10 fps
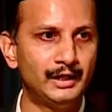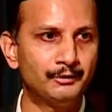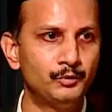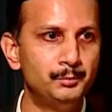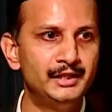
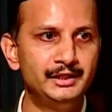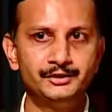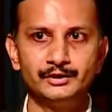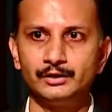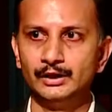as we meet
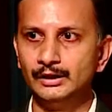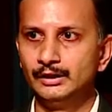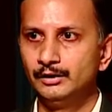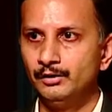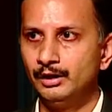each
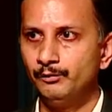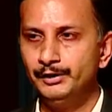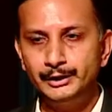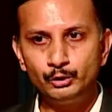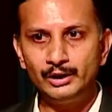
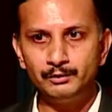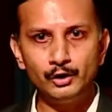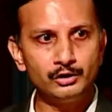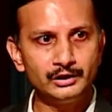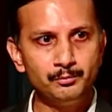other. We need to
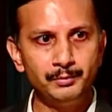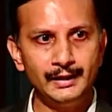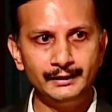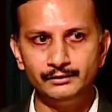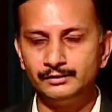have a
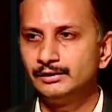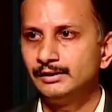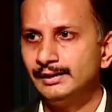long-term plan.